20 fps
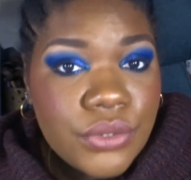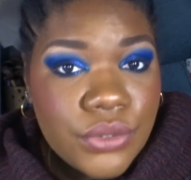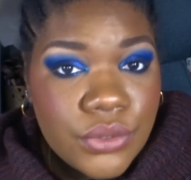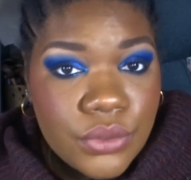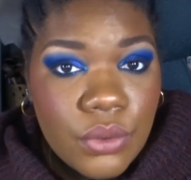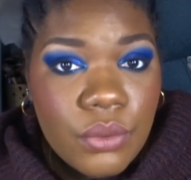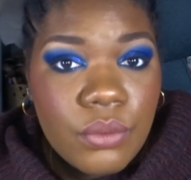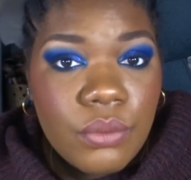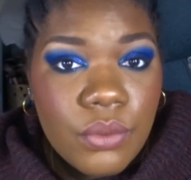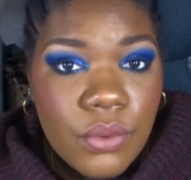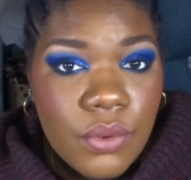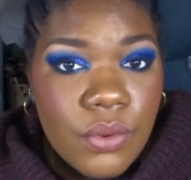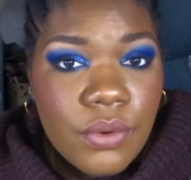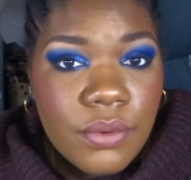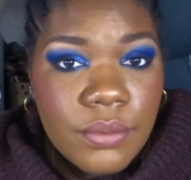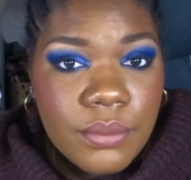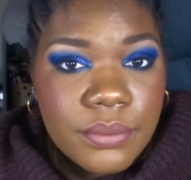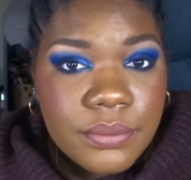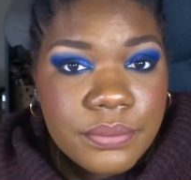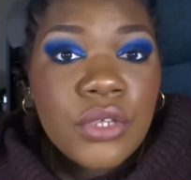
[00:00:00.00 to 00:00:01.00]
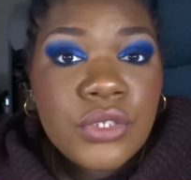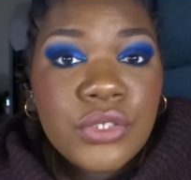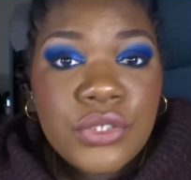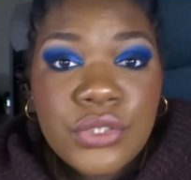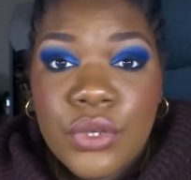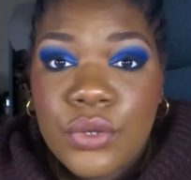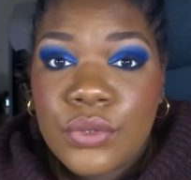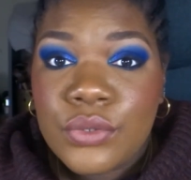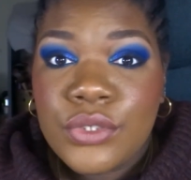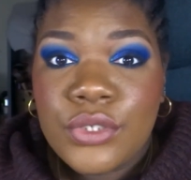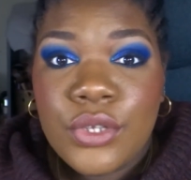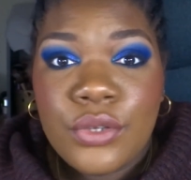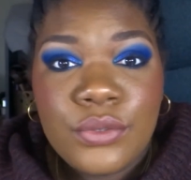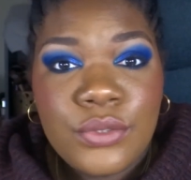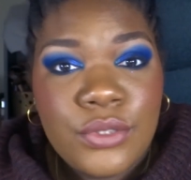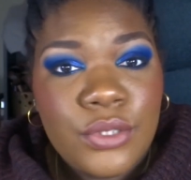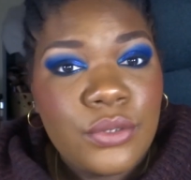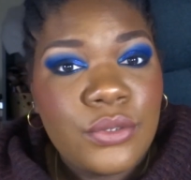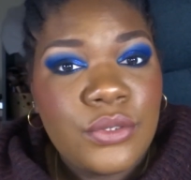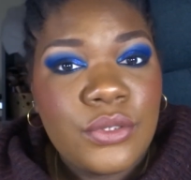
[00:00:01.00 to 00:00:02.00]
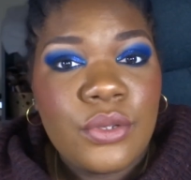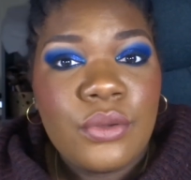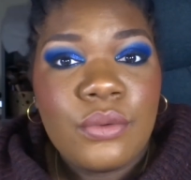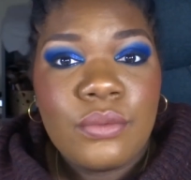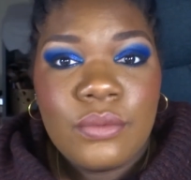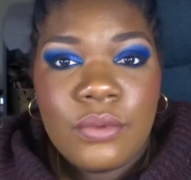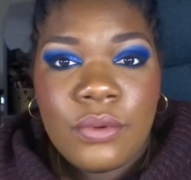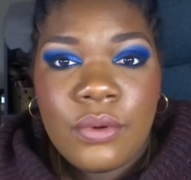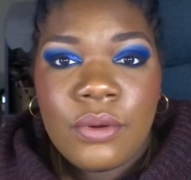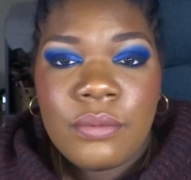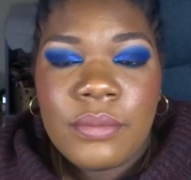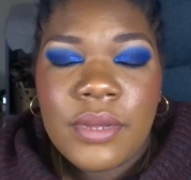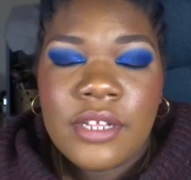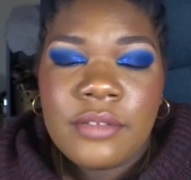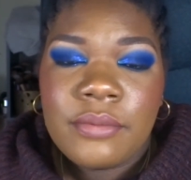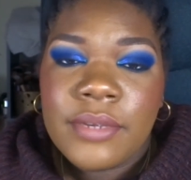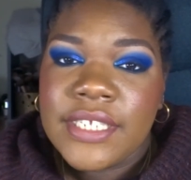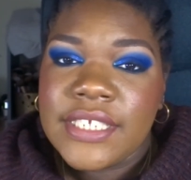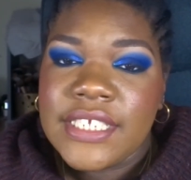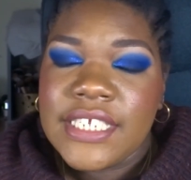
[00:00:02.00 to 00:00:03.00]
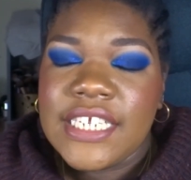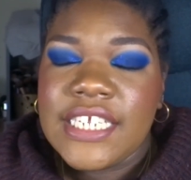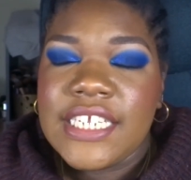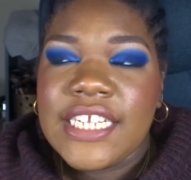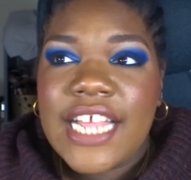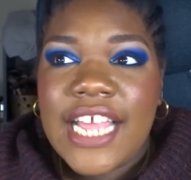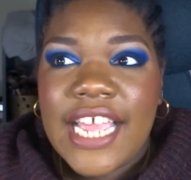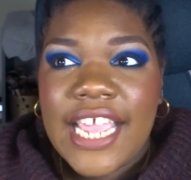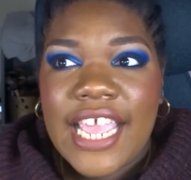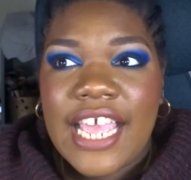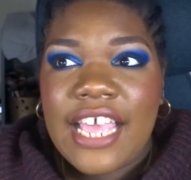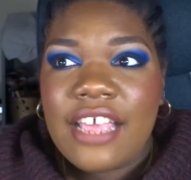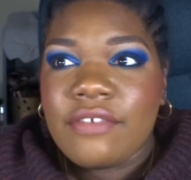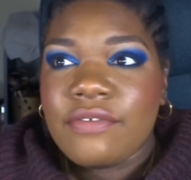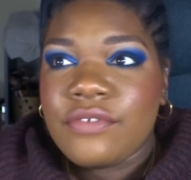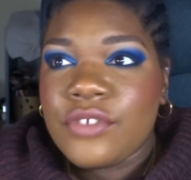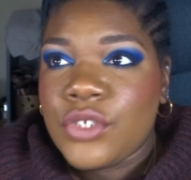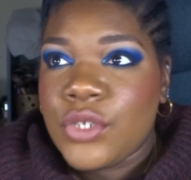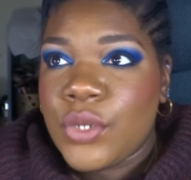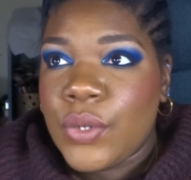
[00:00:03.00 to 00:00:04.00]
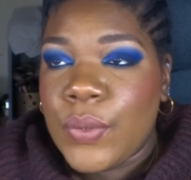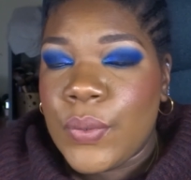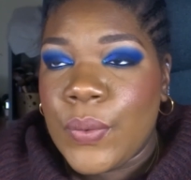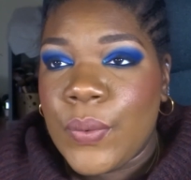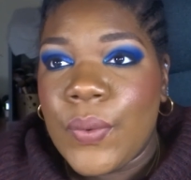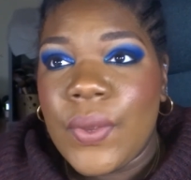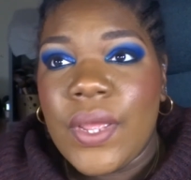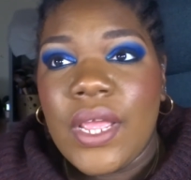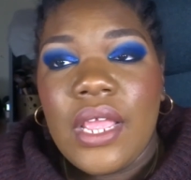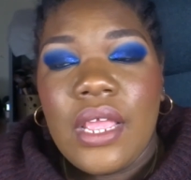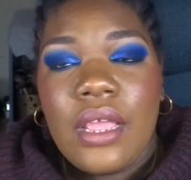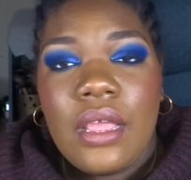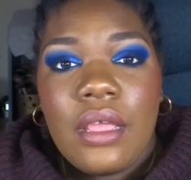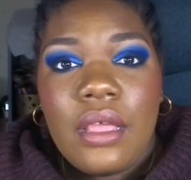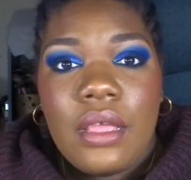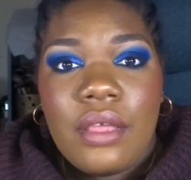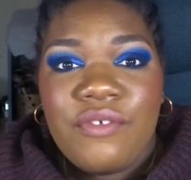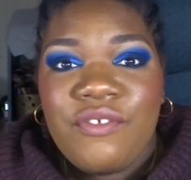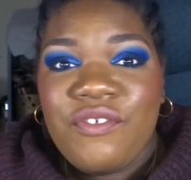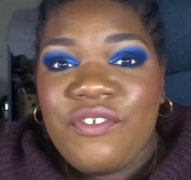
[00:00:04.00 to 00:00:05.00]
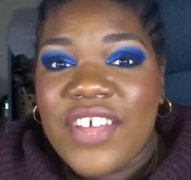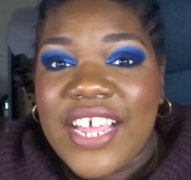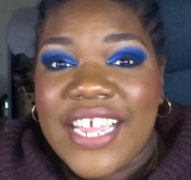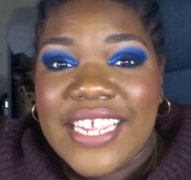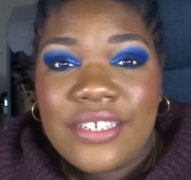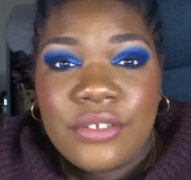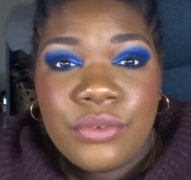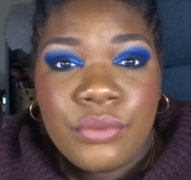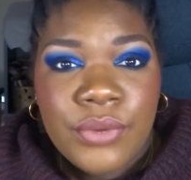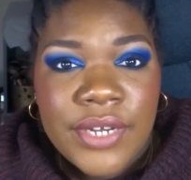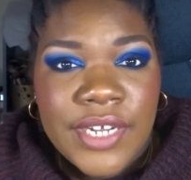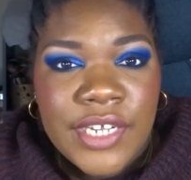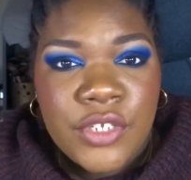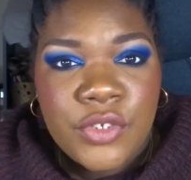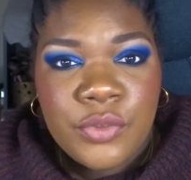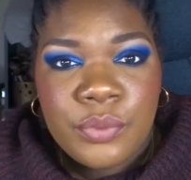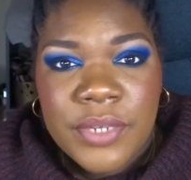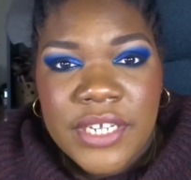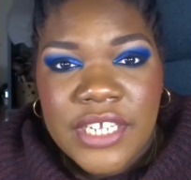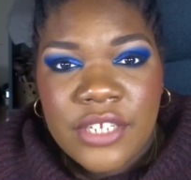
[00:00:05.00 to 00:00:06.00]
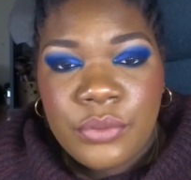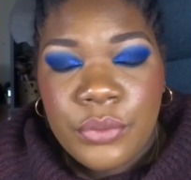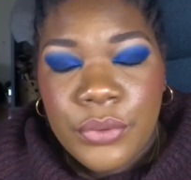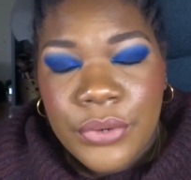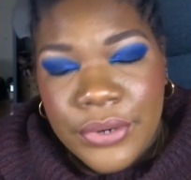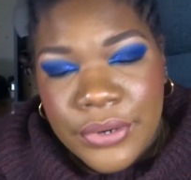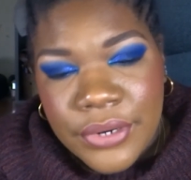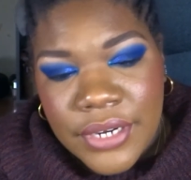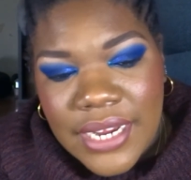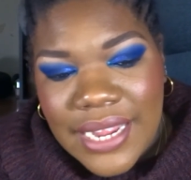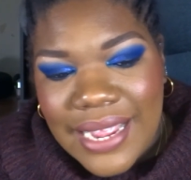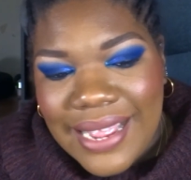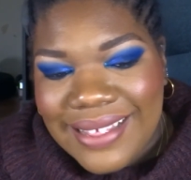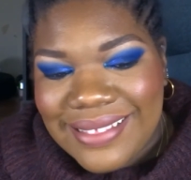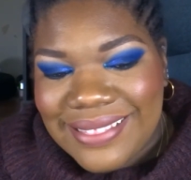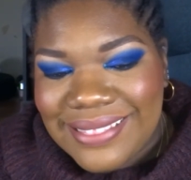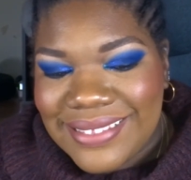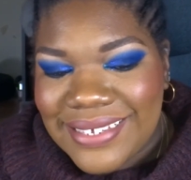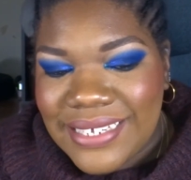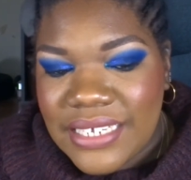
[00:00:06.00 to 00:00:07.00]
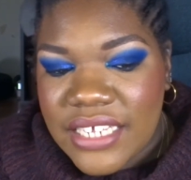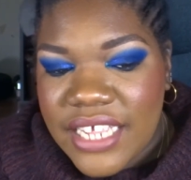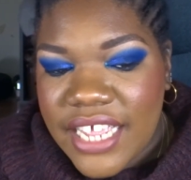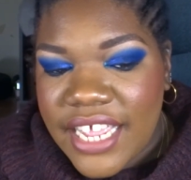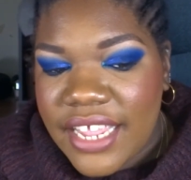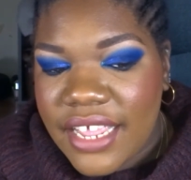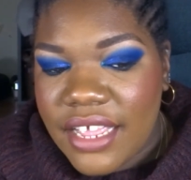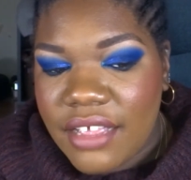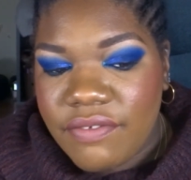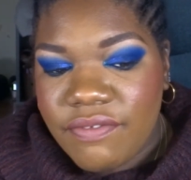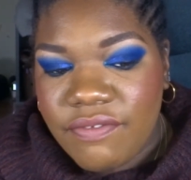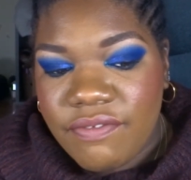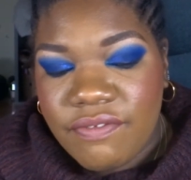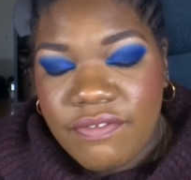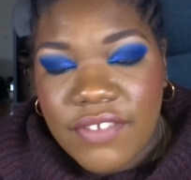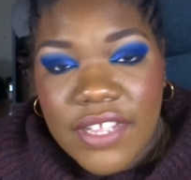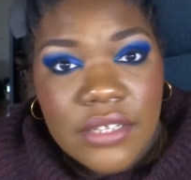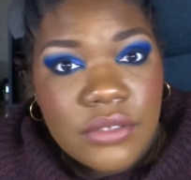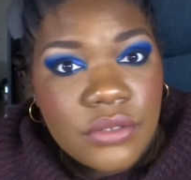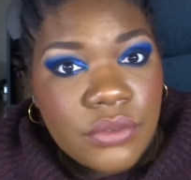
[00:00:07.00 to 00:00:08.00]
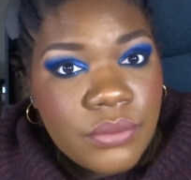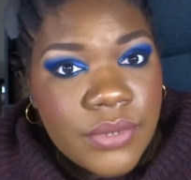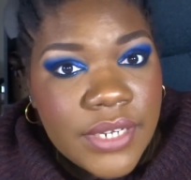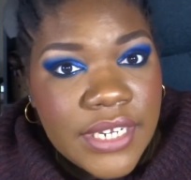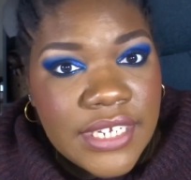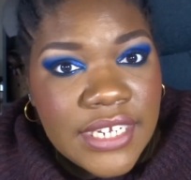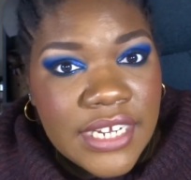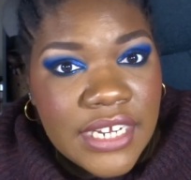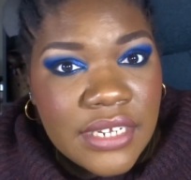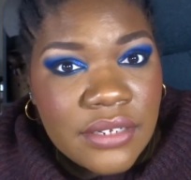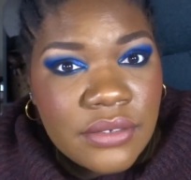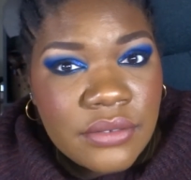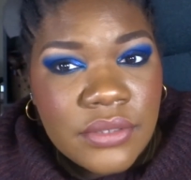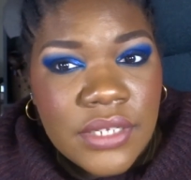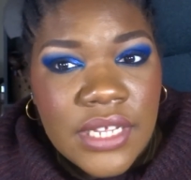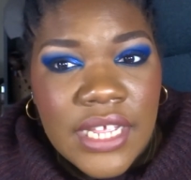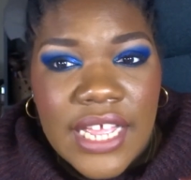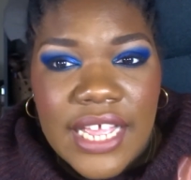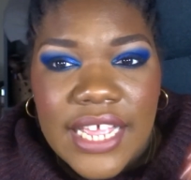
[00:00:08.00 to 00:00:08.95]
warm, so warm on my skin. I have to find a way to make it work. I think I have found a way now.